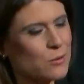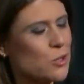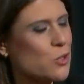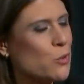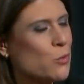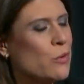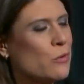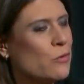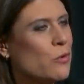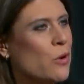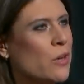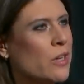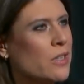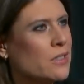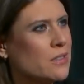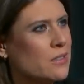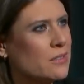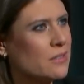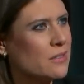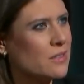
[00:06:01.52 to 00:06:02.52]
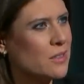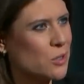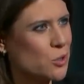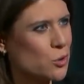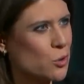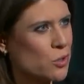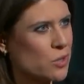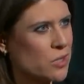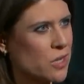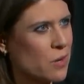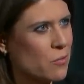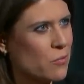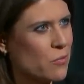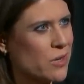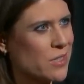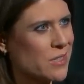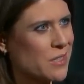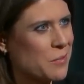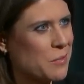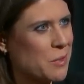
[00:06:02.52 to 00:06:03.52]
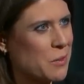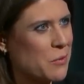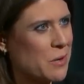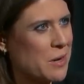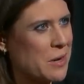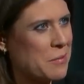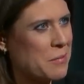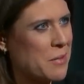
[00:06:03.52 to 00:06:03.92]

do you avoid the short term risk? I mean, when I